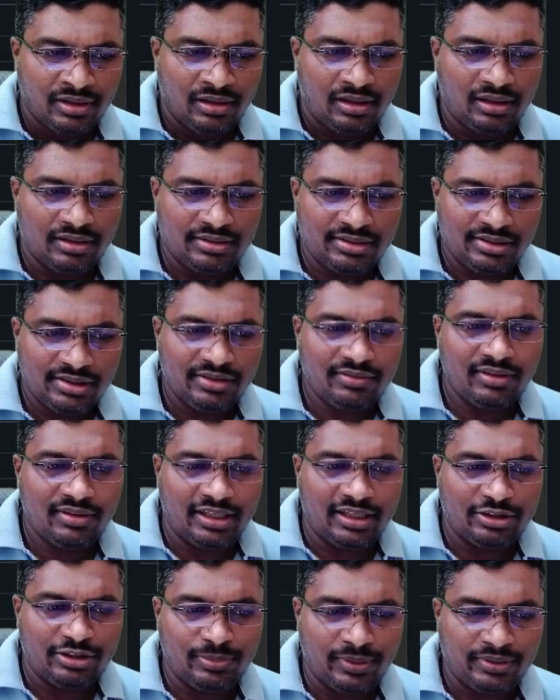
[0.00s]
a SQL
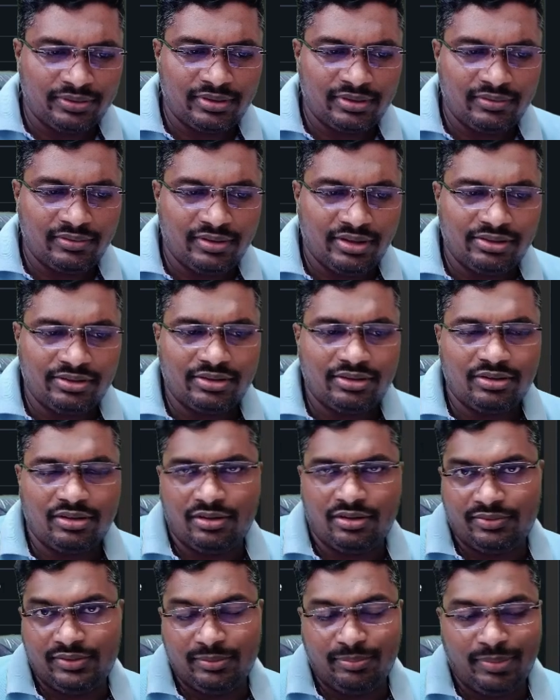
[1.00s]
expression version
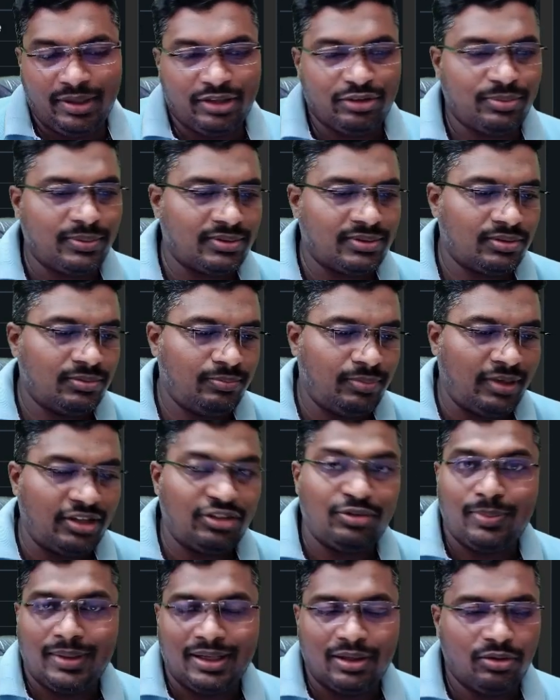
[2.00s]
of the
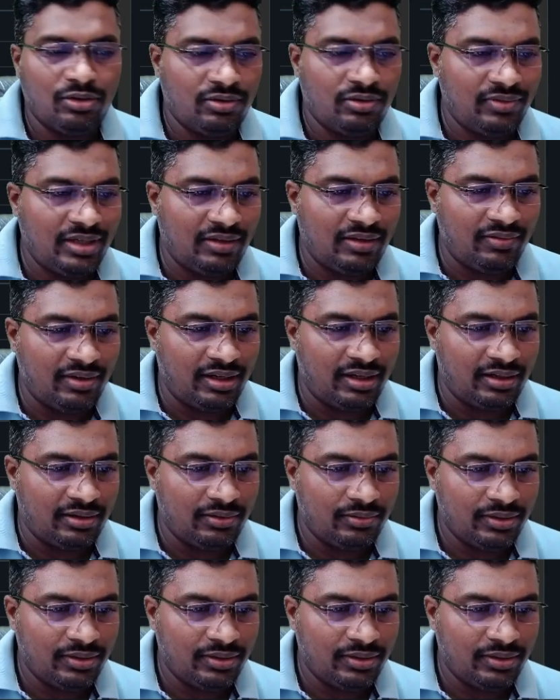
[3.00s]
PySpark code we have written.